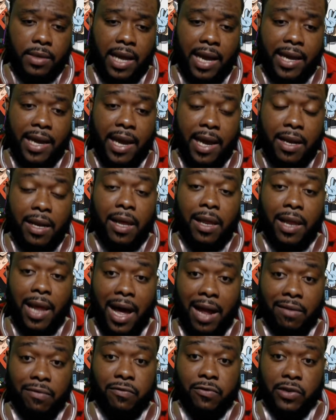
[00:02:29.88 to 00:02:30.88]
I gained a
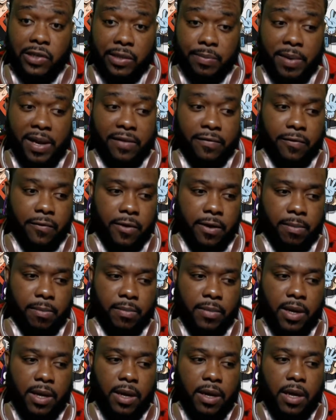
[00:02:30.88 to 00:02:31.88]
lot of respect for
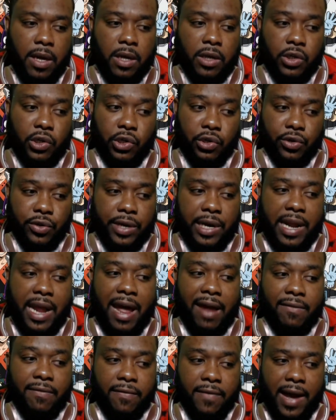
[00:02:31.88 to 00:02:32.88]
him during
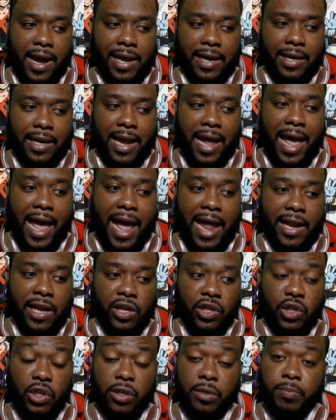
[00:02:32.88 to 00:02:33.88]
that fight, and
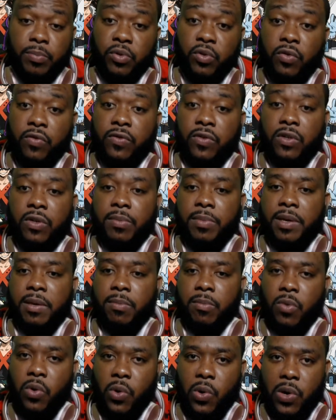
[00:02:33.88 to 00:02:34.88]
it just proves to me
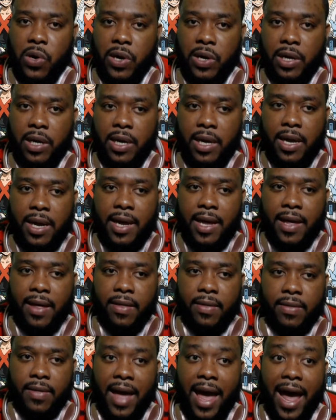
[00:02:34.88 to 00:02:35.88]
more
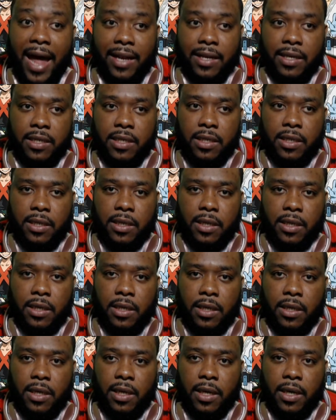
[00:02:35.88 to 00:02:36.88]
that
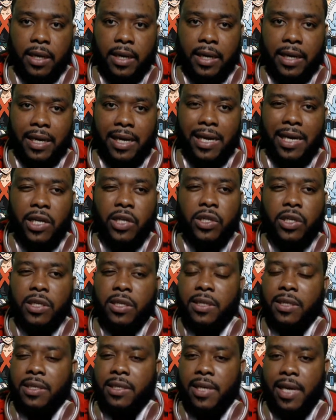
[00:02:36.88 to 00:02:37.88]
he
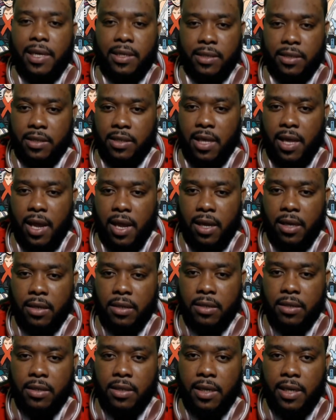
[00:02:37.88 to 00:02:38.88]
just says
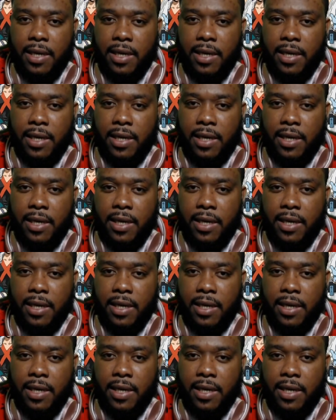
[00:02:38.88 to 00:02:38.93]
things.